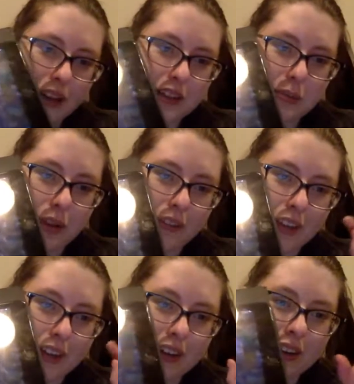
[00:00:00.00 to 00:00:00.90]
this
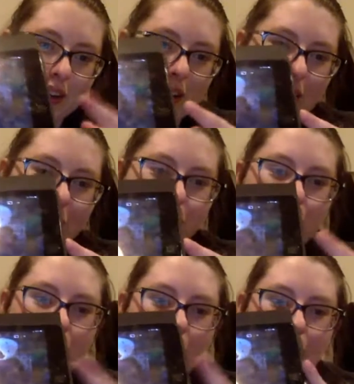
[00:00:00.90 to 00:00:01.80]
movie. It was
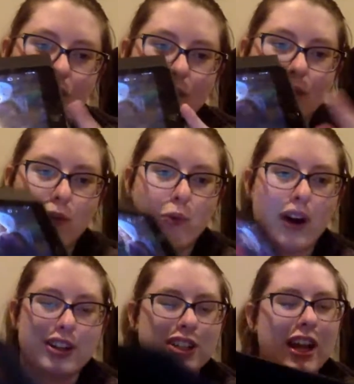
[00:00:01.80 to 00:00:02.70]
really cute.
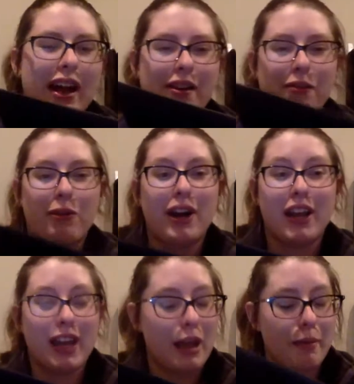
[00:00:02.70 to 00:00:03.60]
Watched that when it
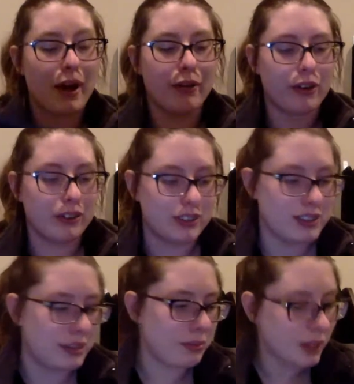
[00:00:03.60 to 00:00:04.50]
came out on
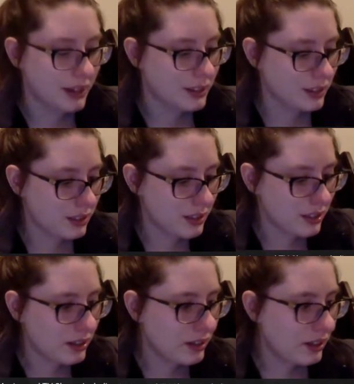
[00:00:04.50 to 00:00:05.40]
Disney Plus.
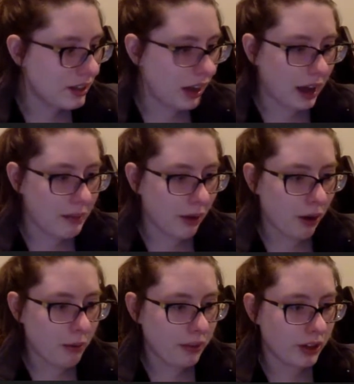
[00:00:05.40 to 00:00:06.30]

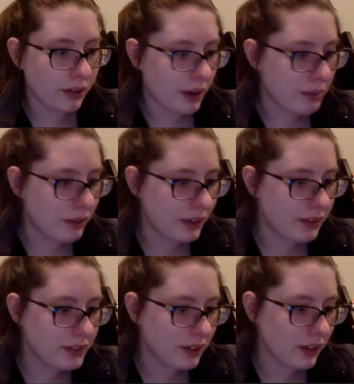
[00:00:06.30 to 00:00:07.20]
Home Alone, I believe,
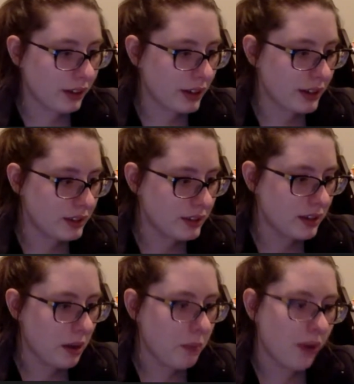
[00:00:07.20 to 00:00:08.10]
is on this.
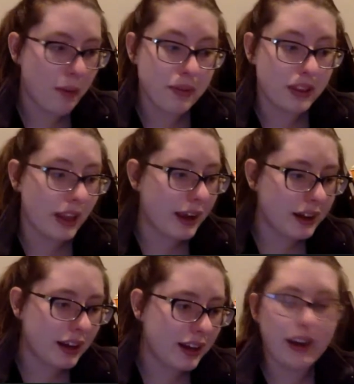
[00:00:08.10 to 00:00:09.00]
Prep and
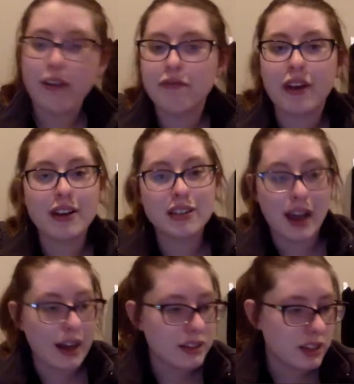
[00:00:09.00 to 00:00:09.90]
Landing,
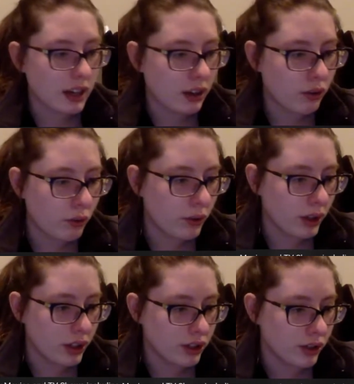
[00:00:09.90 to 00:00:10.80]
fantastic.
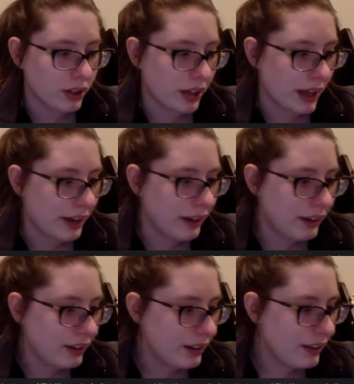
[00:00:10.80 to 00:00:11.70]
Really enjoyed that.
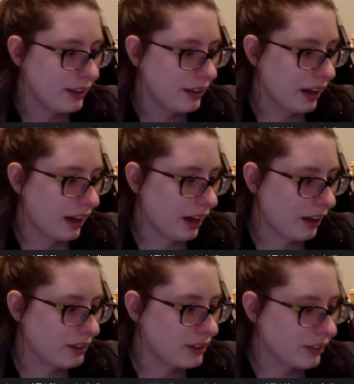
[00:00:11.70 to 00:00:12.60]

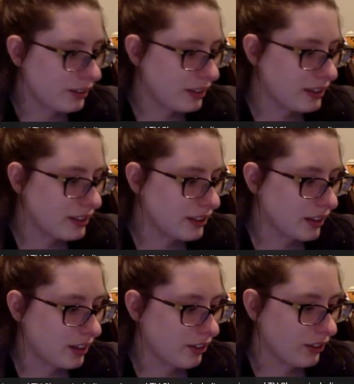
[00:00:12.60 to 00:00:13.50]
Also, this
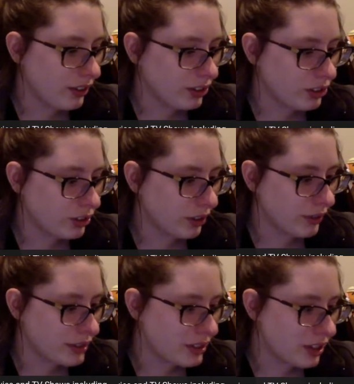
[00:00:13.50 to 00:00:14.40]
cute little short
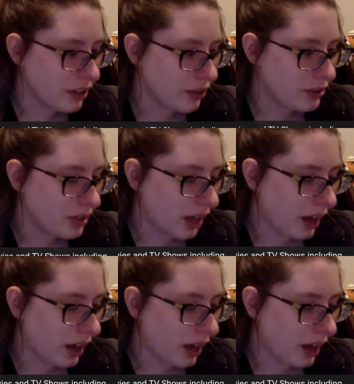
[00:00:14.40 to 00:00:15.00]
was cute.